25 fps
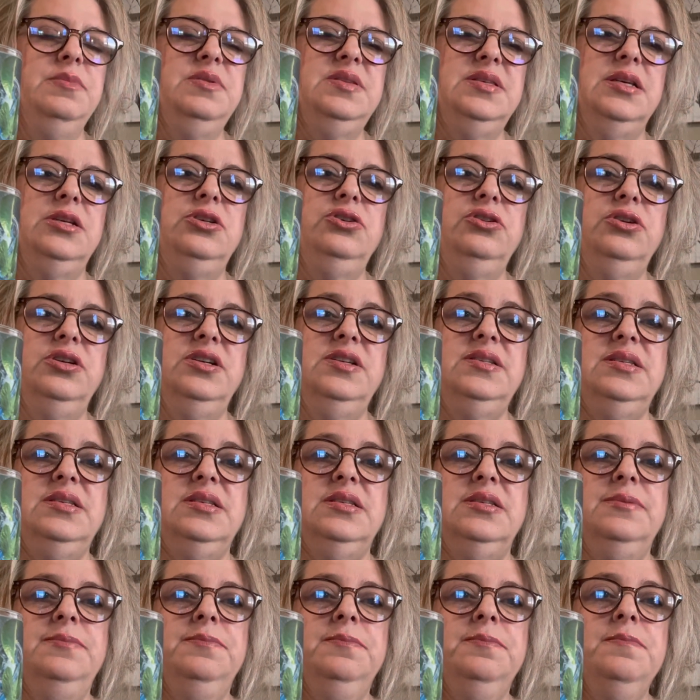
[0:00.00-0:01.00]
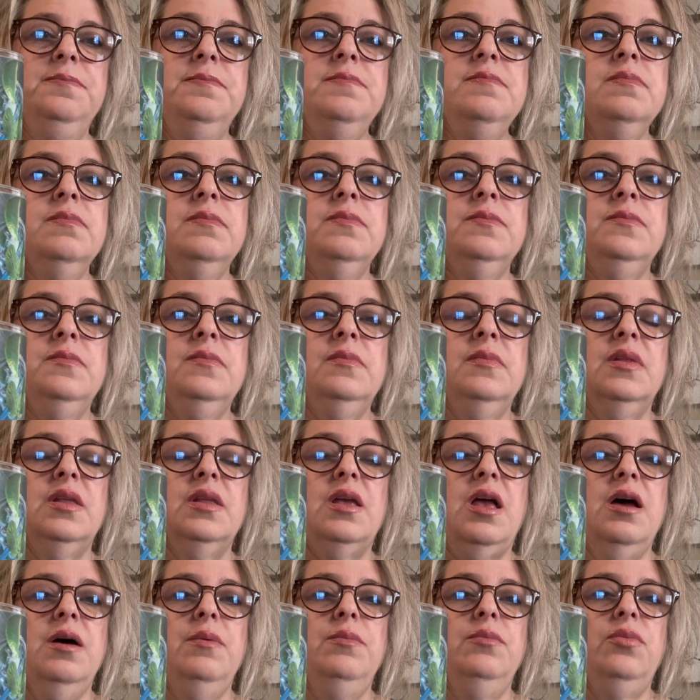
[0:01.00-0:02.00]
citrus
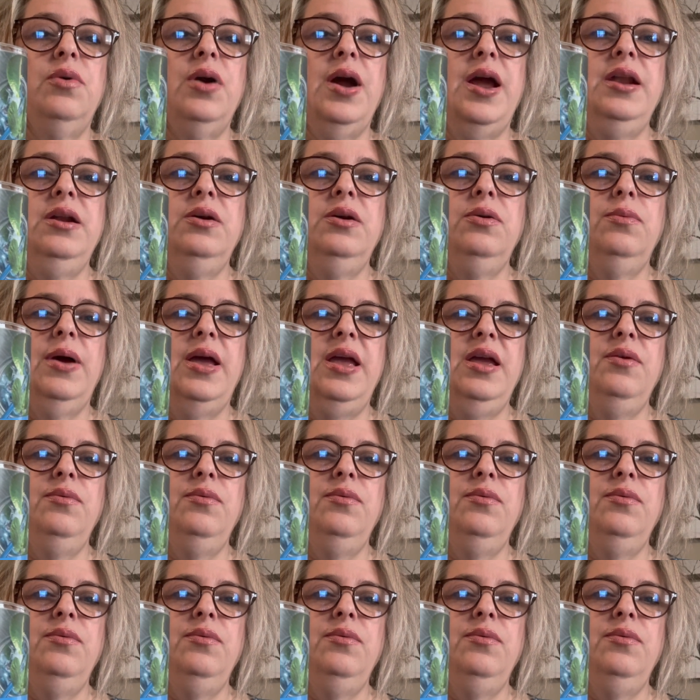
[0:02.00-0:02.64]
right away